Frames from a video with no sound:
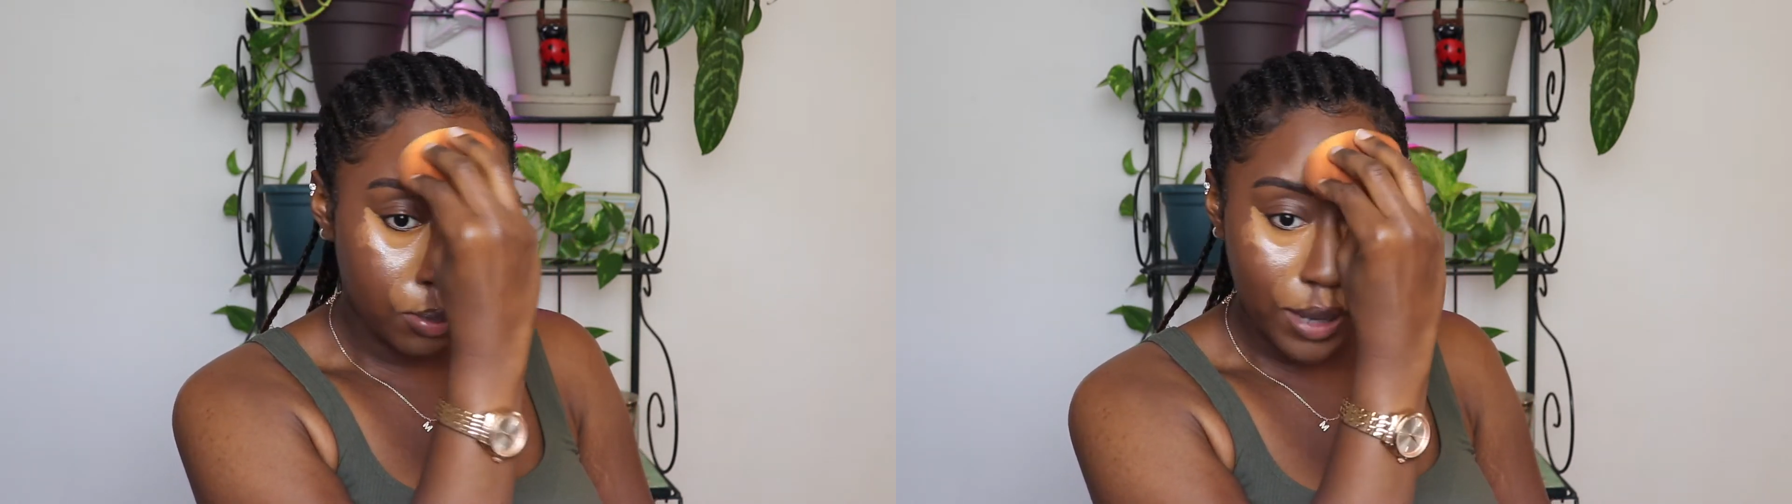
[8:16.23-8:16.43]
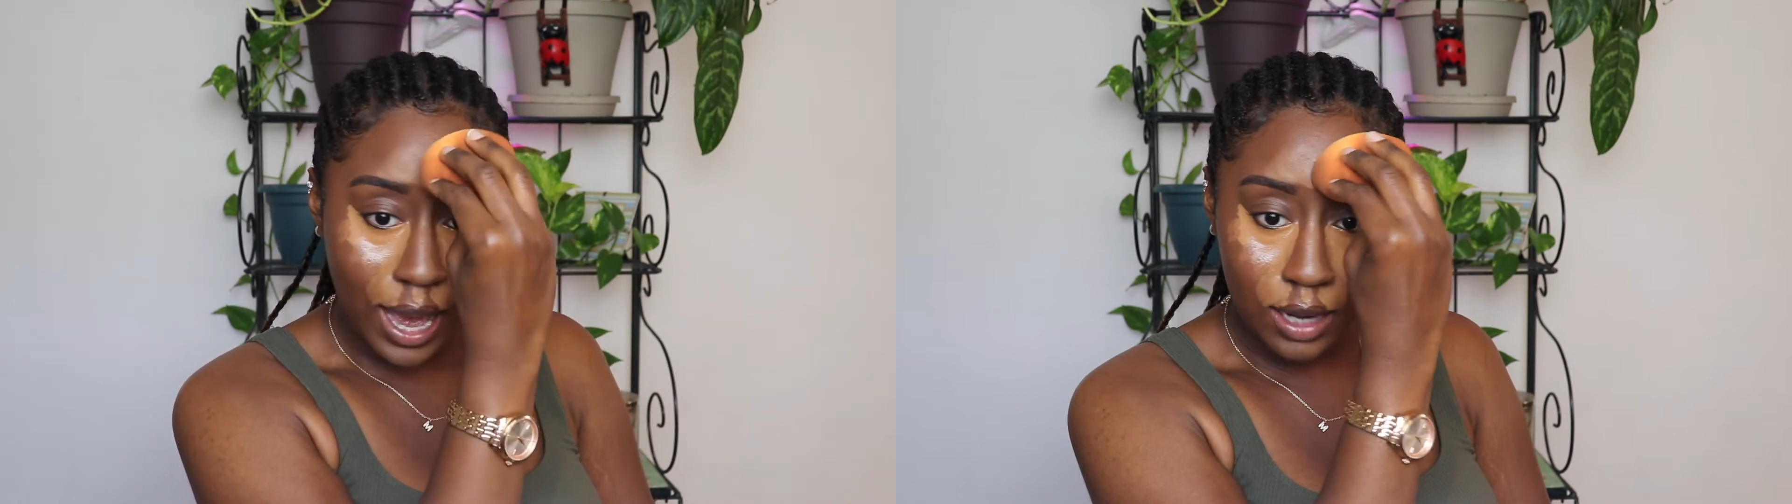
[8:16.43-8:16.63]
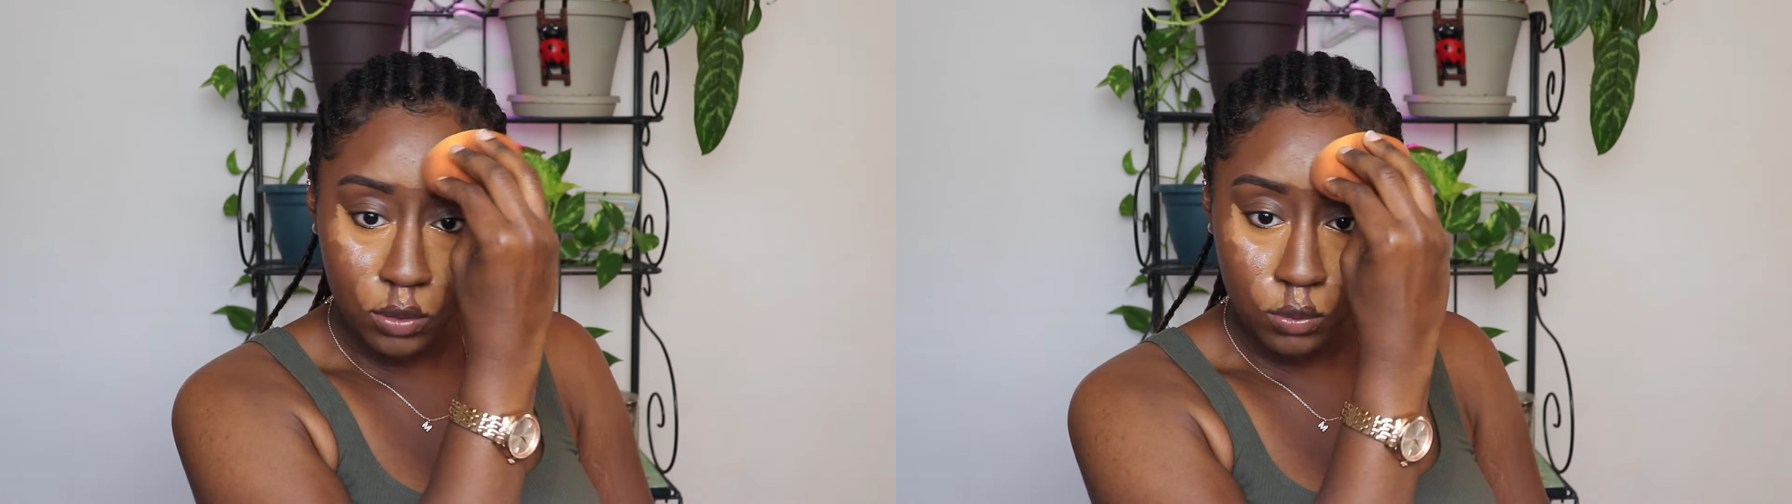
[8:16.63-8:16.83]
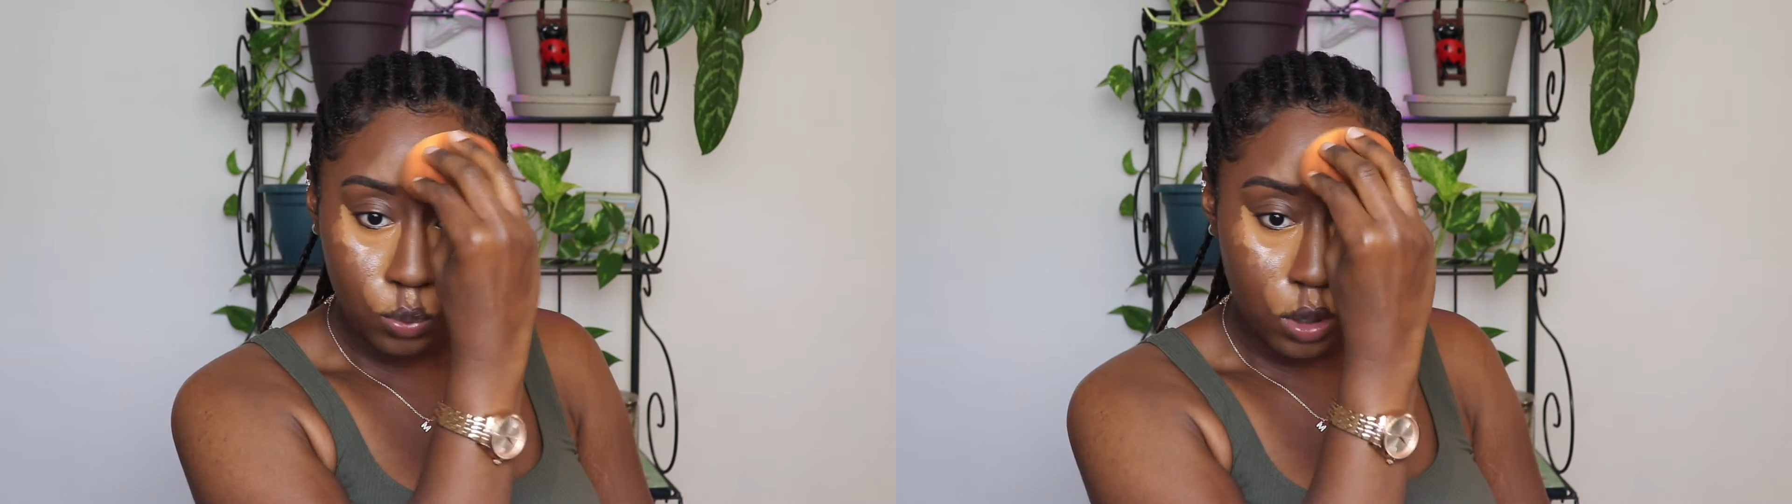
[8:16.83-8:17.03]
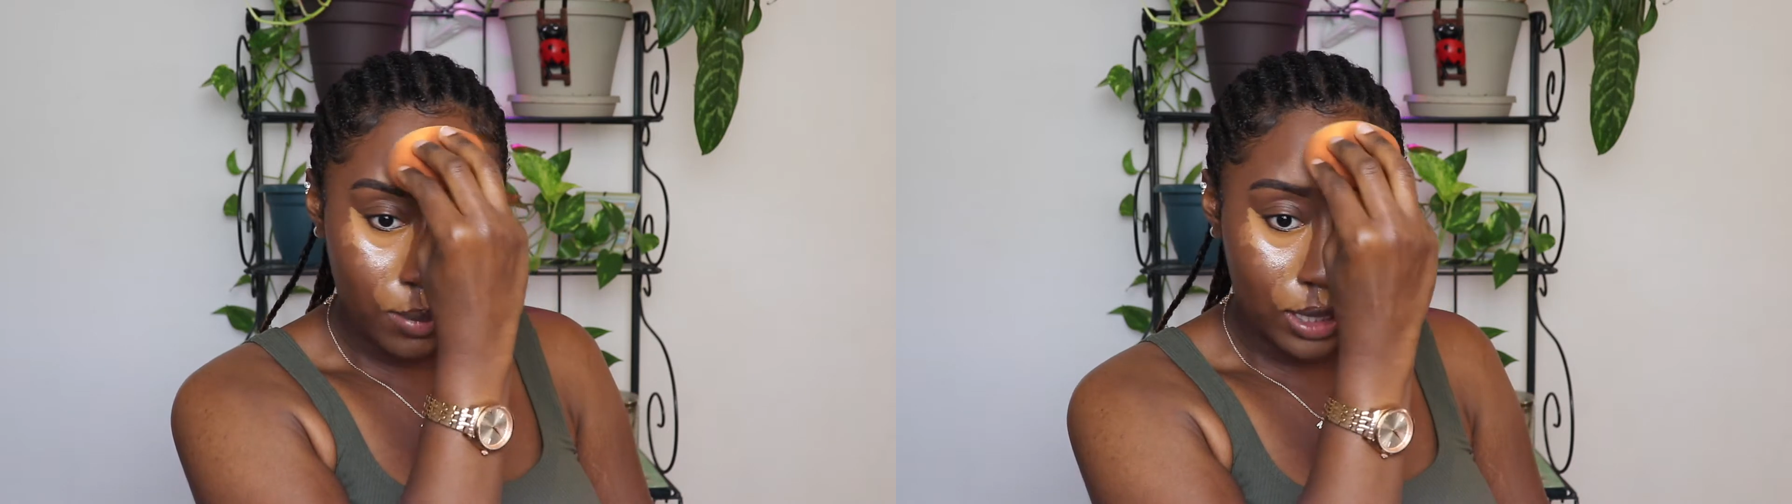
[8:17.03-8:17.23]
but I don't
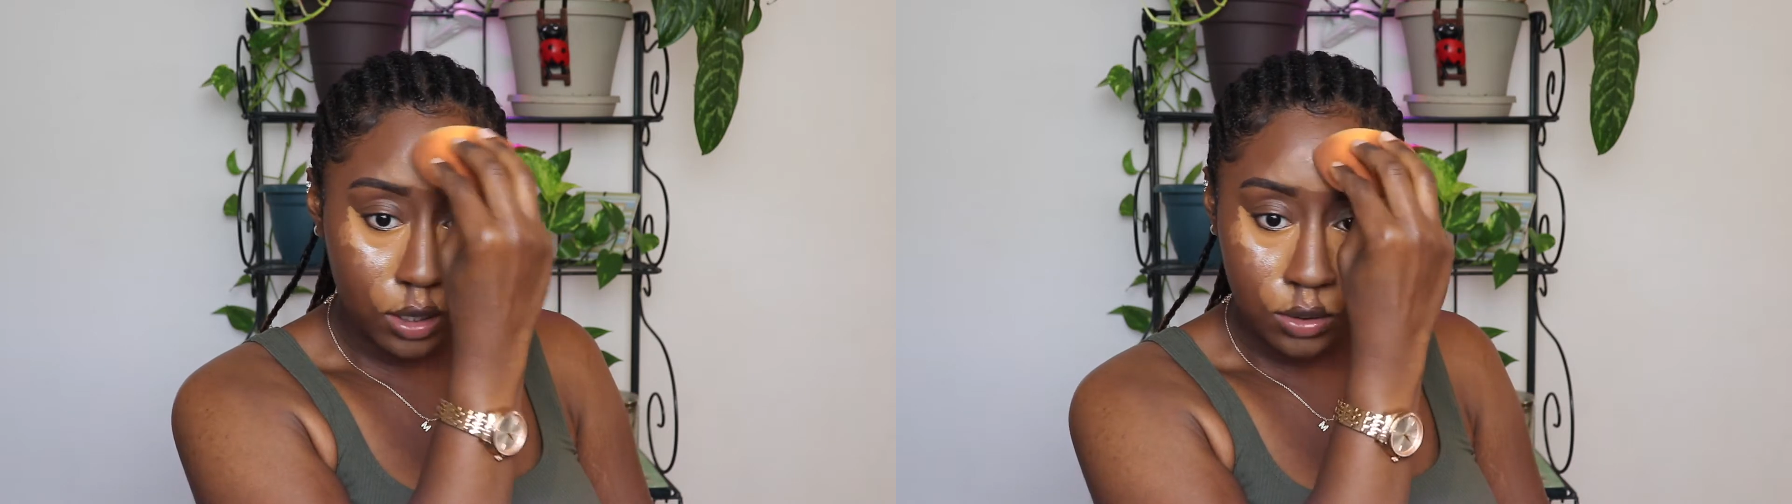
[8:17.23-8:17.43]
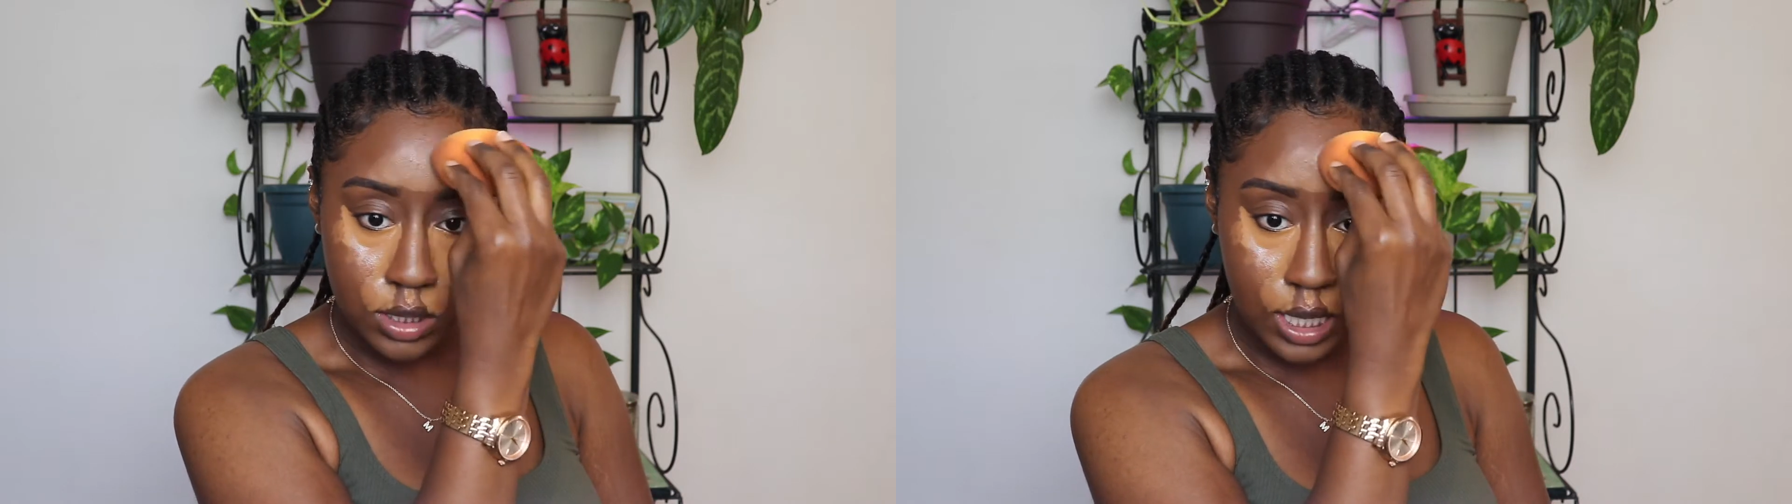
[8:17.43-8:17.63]
want my nose